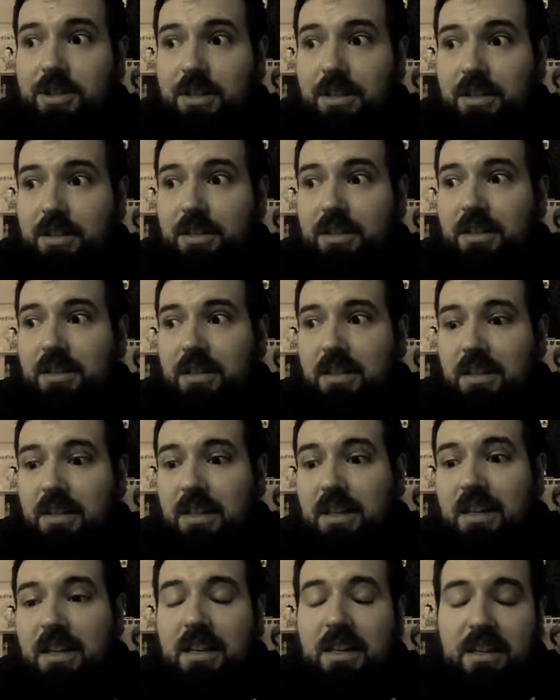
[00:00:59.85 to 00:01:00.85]
and
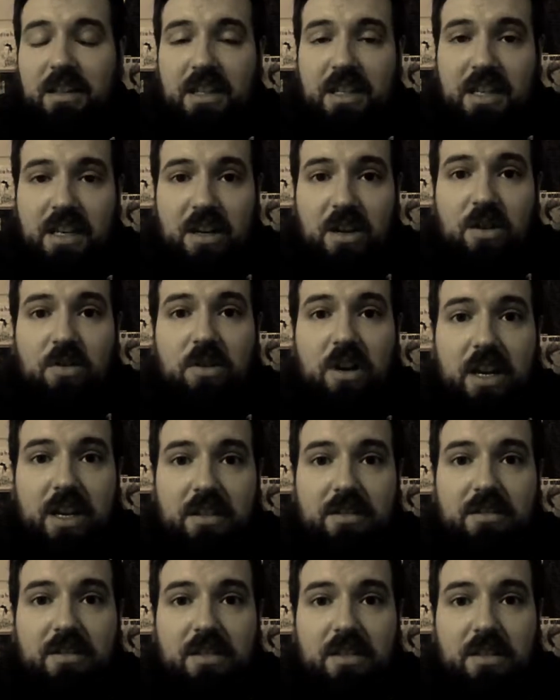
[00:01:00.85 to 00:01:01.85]
they did
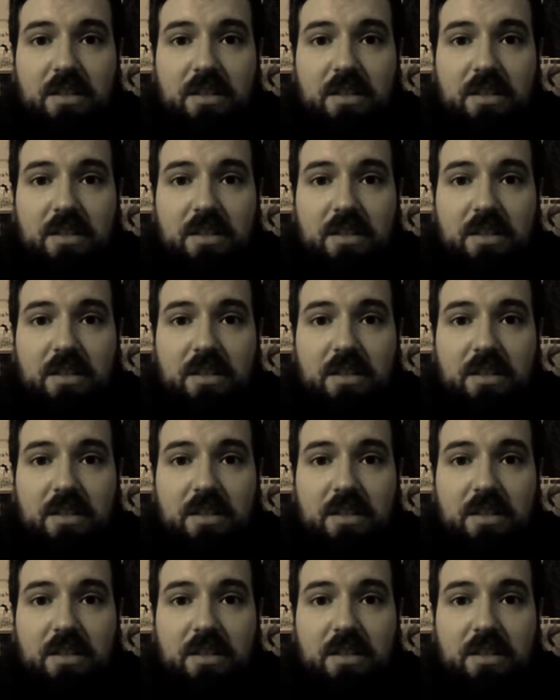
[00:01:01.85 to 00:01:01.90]
alright.